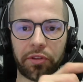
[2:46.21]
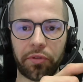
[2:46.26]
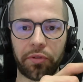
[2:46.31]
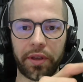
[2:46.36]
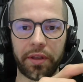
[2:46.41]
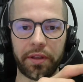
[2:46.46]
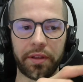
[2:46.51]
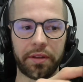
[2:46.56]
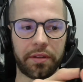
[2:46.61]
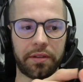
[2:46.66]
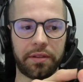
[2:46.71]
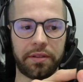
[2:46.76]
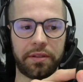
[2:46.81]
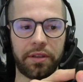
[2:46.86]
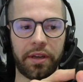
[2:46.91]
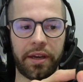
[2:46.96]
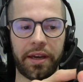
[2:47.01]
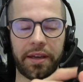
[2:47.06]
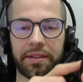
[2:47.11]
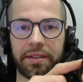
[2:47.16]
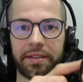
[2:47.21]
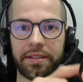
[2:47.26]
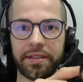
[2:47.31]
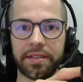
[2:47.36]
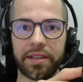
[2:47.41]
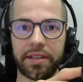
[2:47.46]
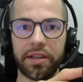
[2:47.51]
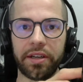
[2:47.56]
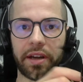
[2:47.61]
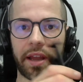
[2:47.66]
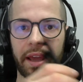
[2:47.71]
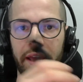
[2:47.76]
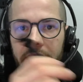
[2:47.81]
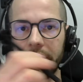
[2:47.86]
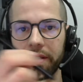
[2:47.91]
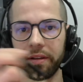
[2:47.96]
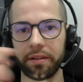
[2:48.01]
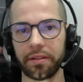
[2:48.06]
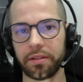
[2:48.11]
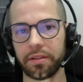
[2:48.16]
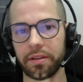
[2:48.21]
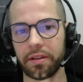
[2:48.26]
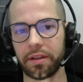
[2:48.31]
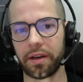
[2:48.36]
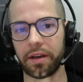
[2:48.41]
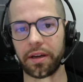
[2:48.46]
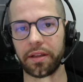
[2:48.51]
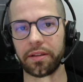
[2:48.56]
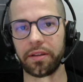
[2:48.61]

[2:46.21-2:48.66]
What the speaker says: between this gear and